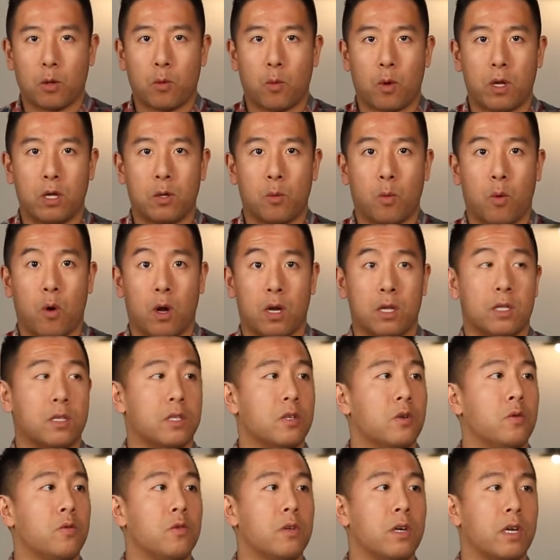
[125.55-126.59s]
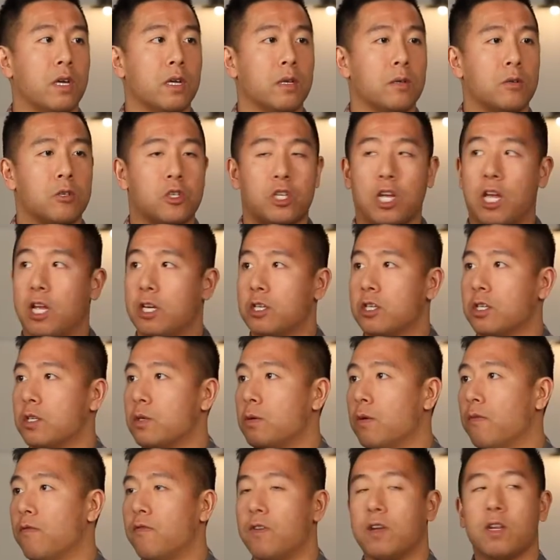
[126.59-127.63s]
on what you want to do, you can change it
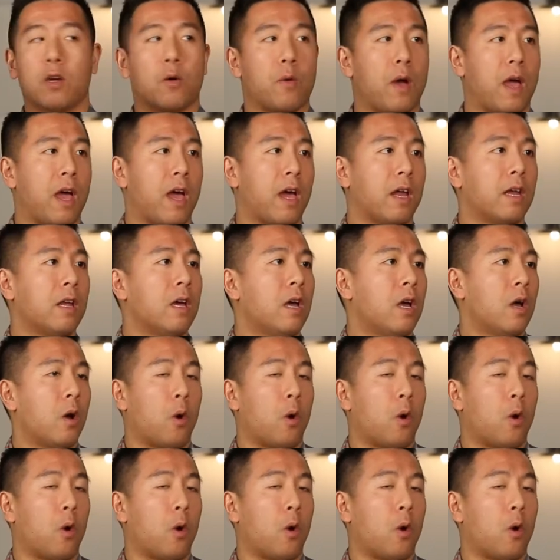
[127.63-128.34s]
to a video head